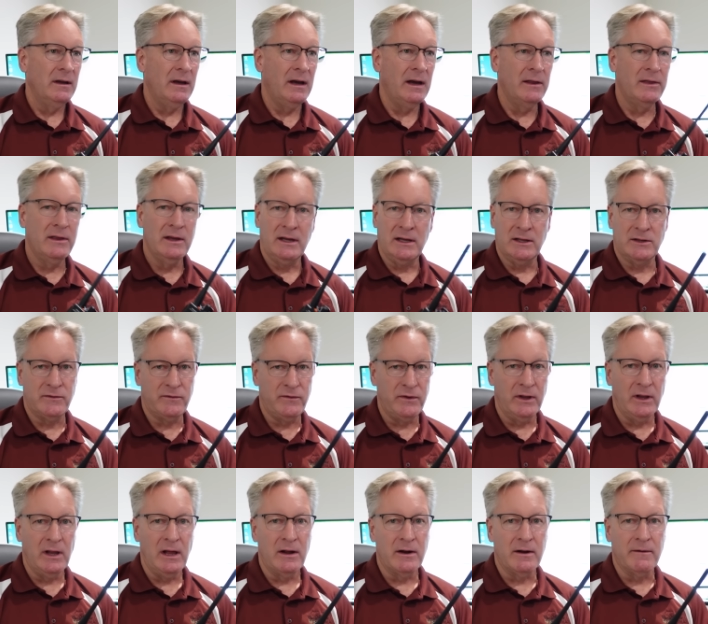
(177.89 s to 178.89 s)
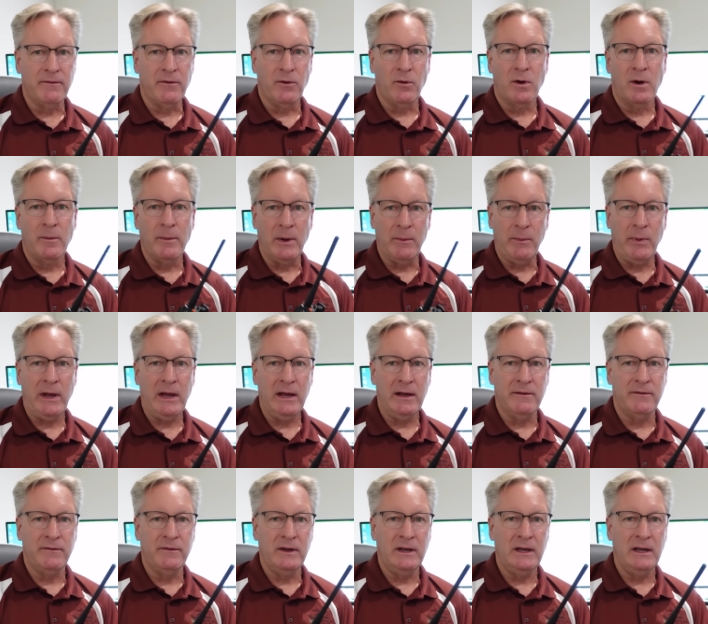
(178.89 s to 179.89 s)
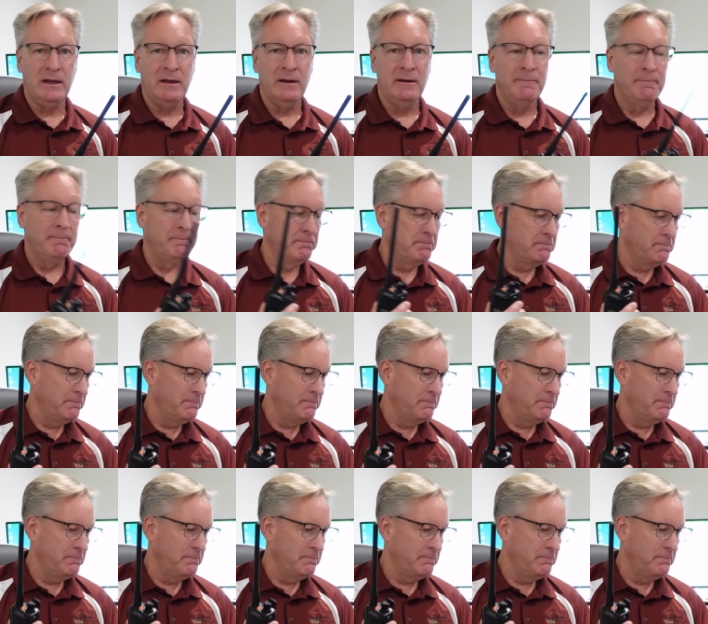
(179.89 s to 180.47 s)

I think it's fill out a form and pay a fee,